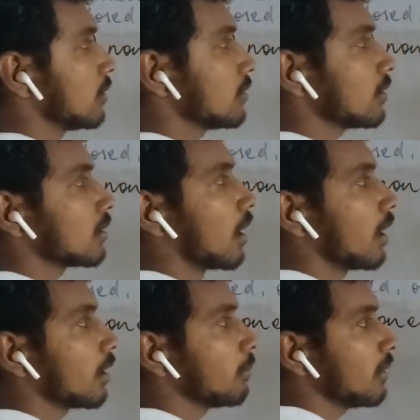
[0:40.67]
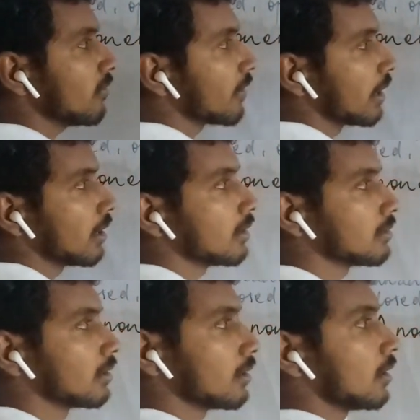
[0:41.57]
it is a non-empty finite
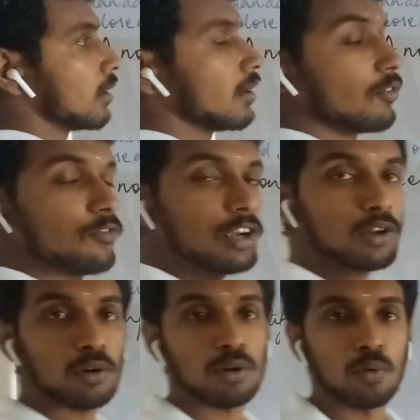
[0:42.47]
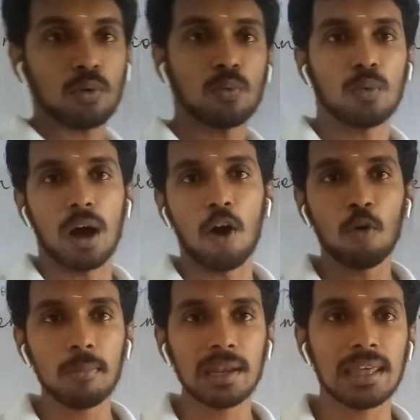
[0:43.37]
set. We don't know
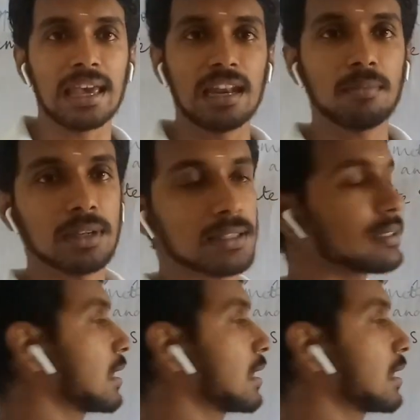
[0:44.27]
how many elements